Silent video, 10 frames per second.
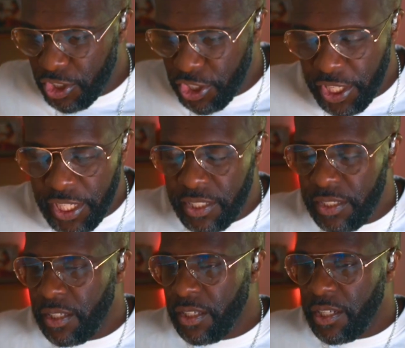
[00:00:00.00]

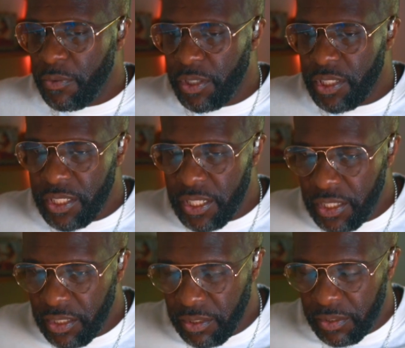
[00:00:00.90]
cheat. They will
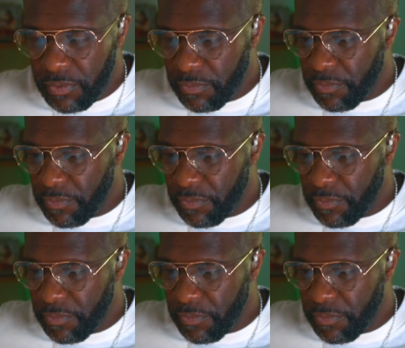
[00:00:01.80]
still